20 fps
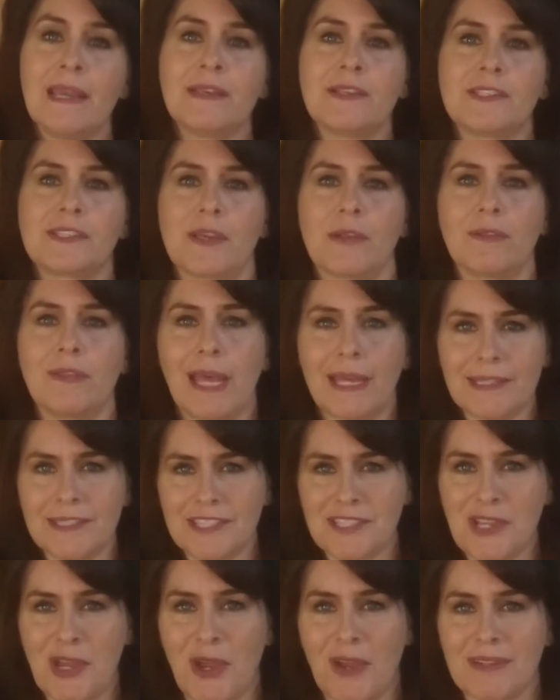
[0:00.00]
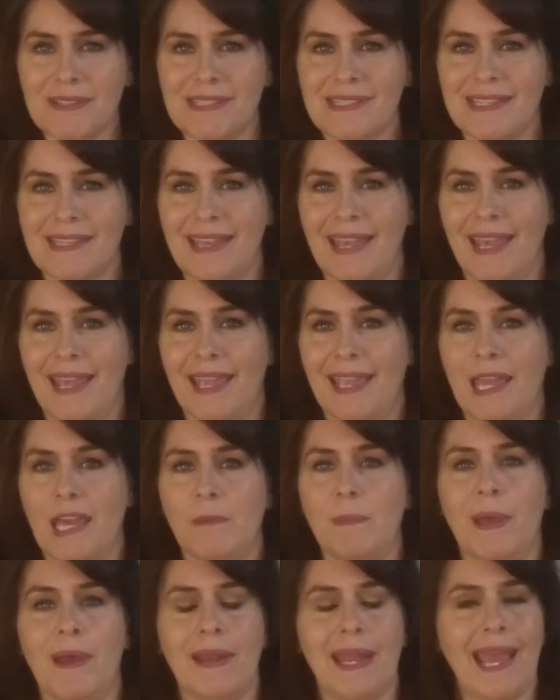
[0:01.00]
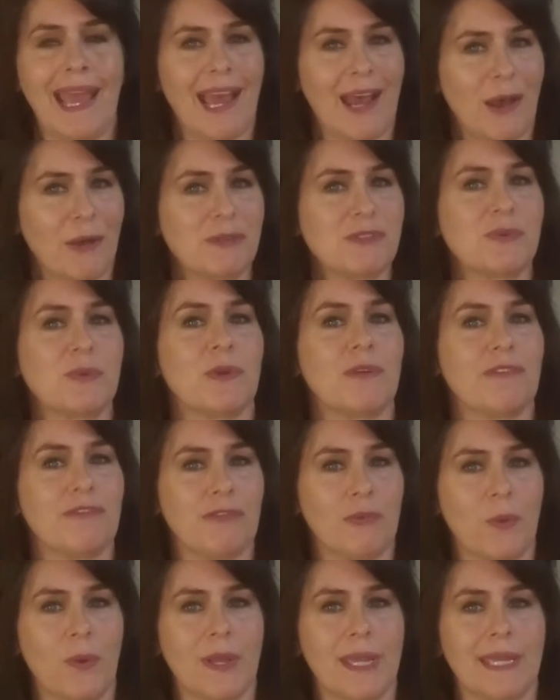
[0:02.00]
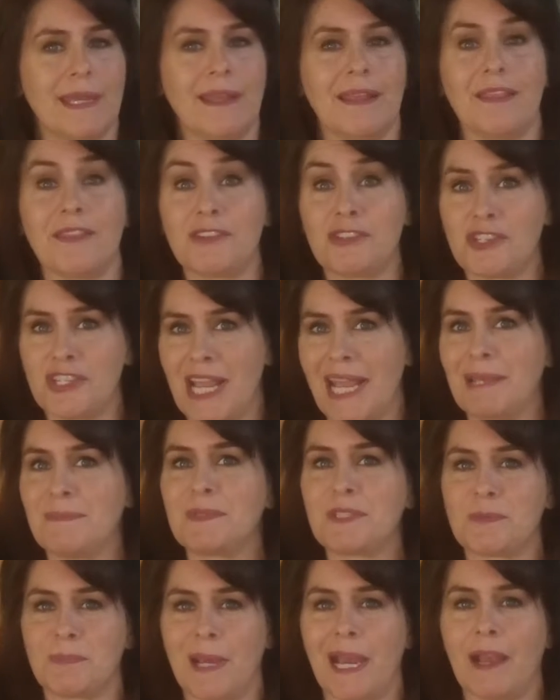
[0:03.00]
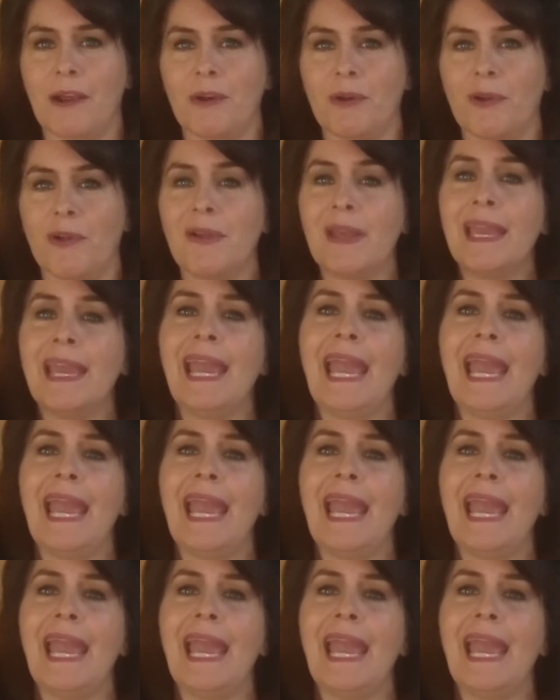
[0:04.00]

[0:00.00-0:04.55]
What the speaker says: So let's talk today about how to avoid the shame spiral